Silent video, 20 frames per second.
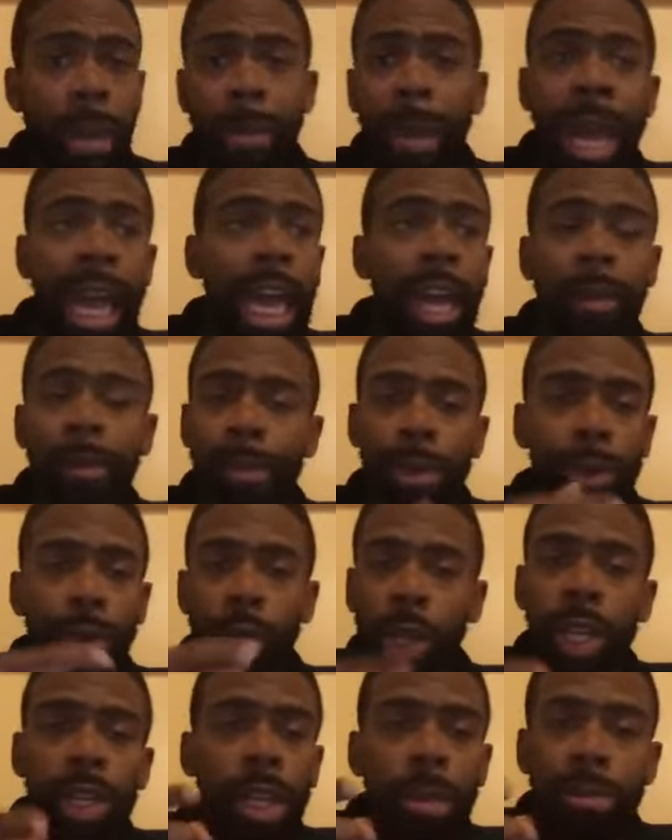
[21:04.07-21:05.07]
man, you
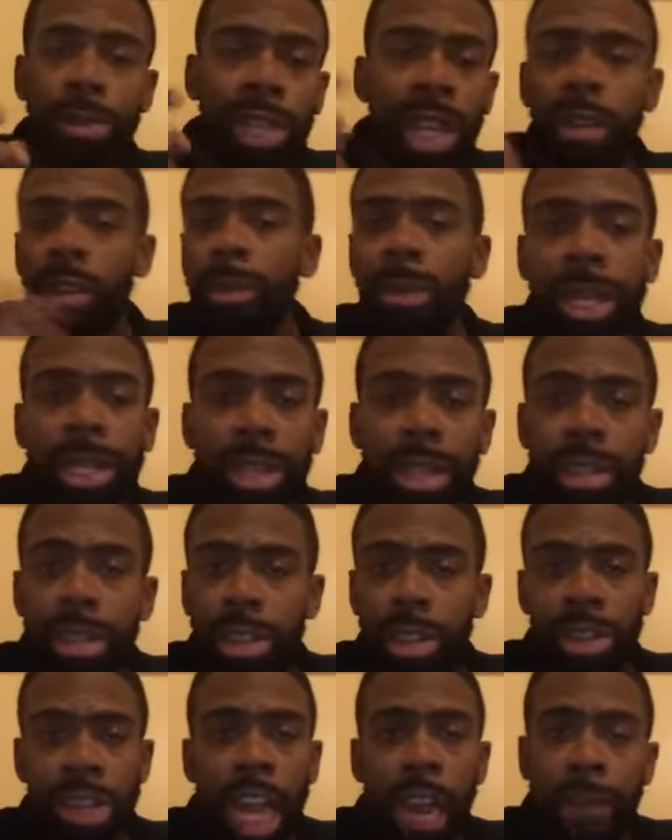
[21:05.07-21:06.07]
don't get them son of bitches
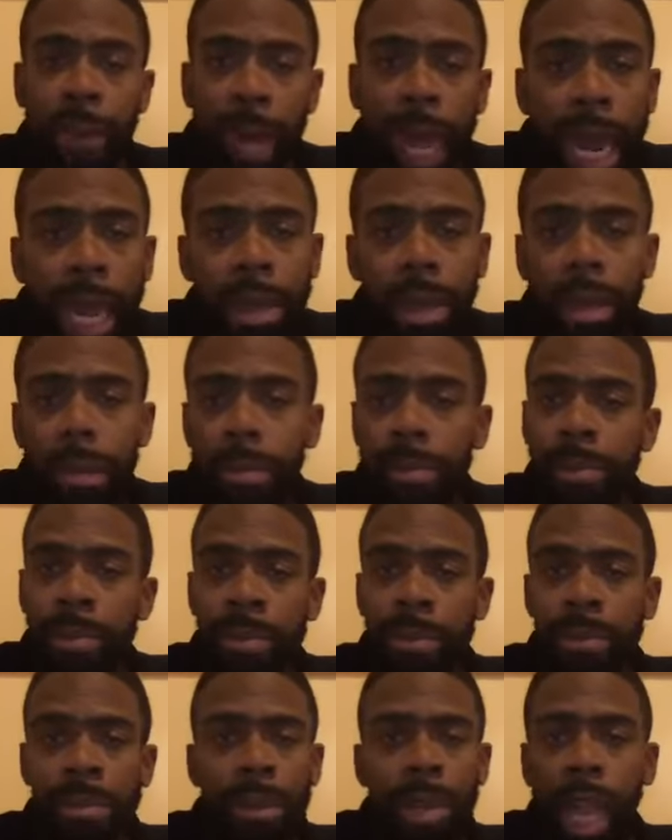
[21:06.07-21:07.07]
to stand for anthem.
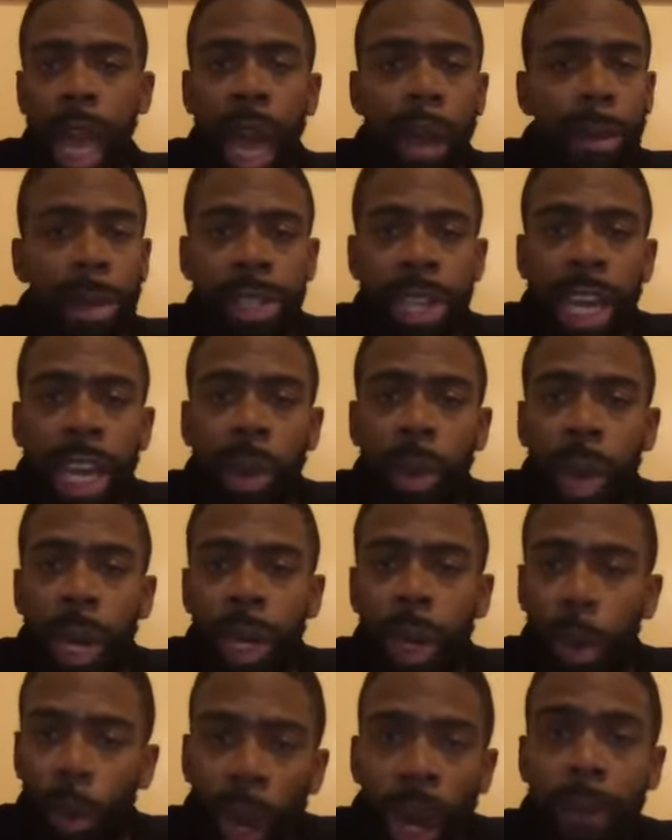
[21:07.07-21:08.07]
I'm going to take away
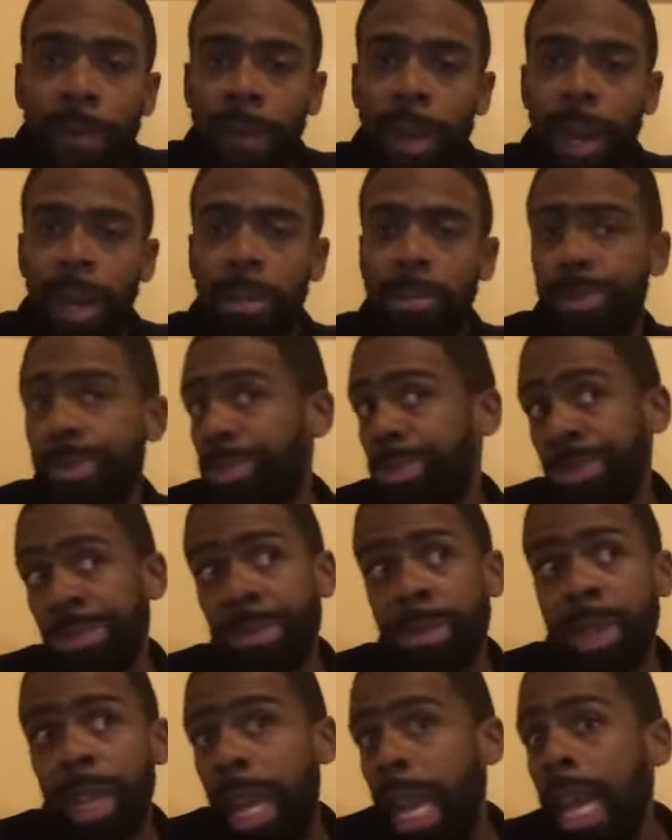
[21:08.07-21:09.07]
your welfare.
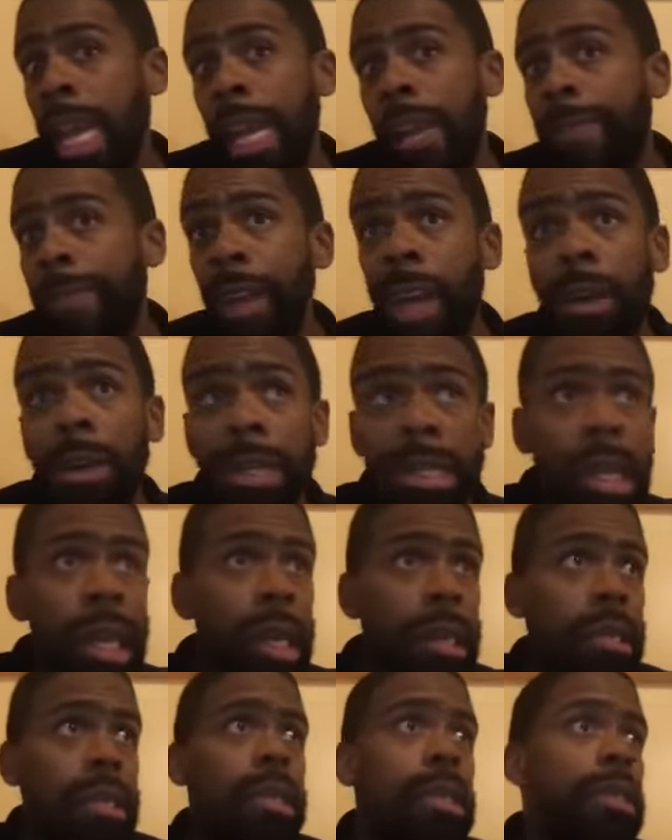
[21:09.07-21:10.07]
And NFL was like,
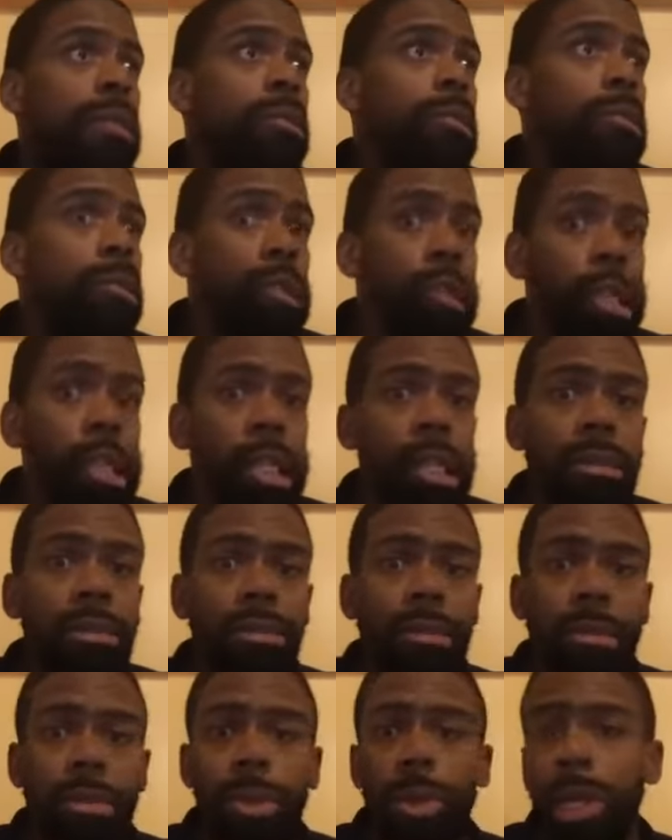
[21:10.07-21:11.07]
oh, shit.
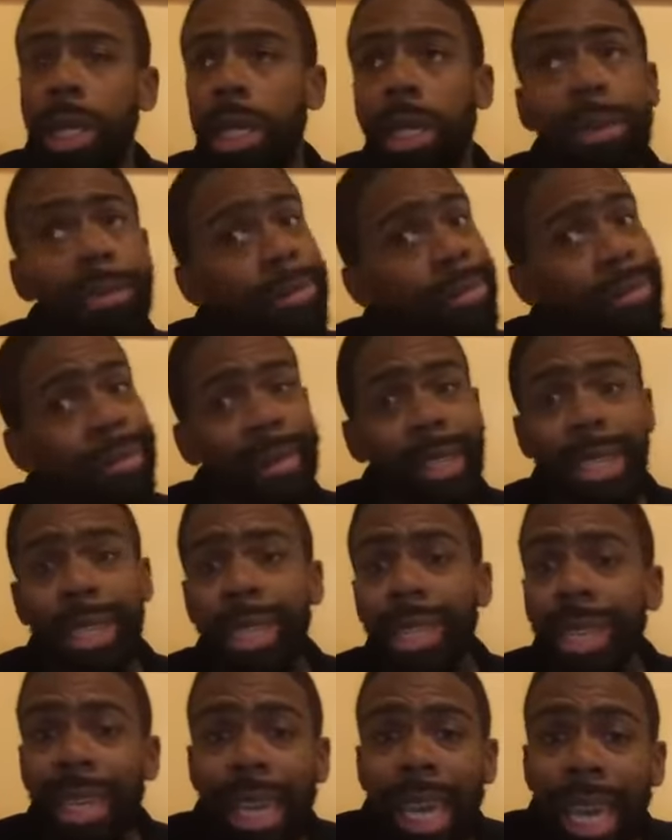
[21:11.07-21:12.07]
Well,
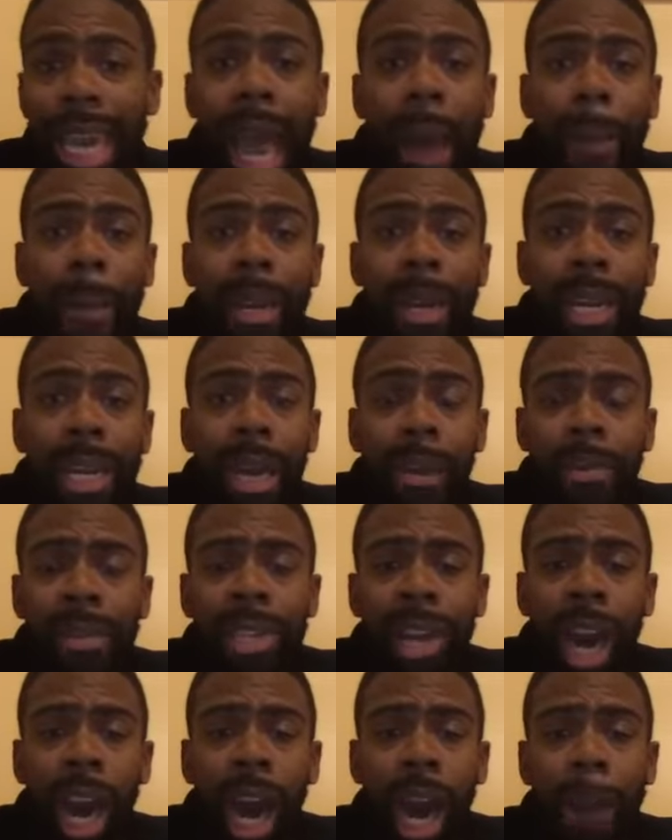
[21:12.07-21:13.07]
Kaepernick, I'm
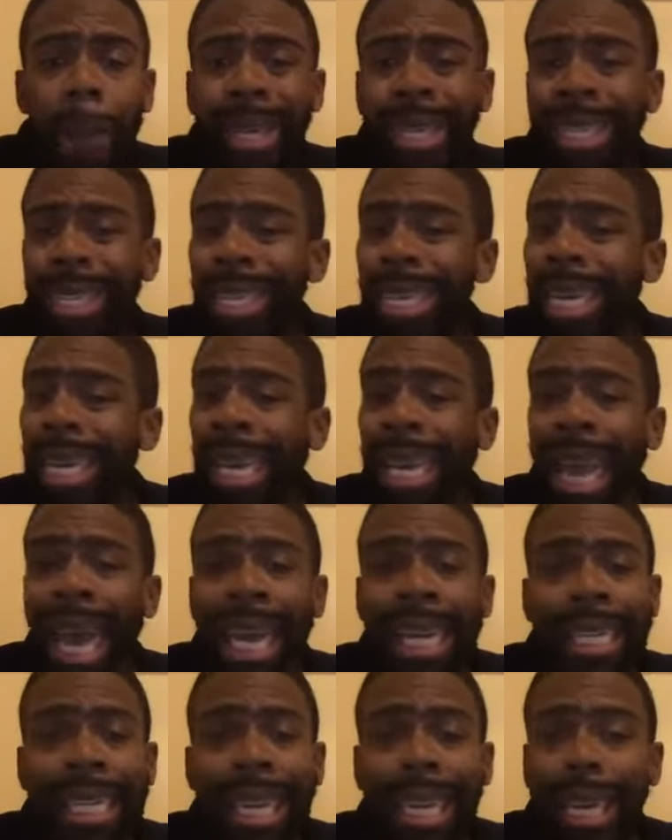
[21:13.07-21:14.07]
sorry, but you got
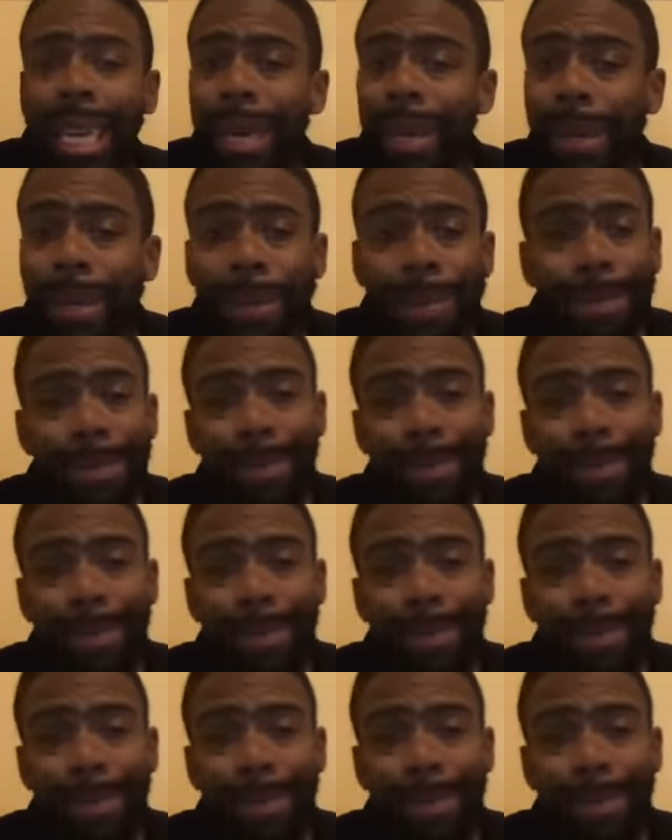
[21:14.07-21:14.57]
to go.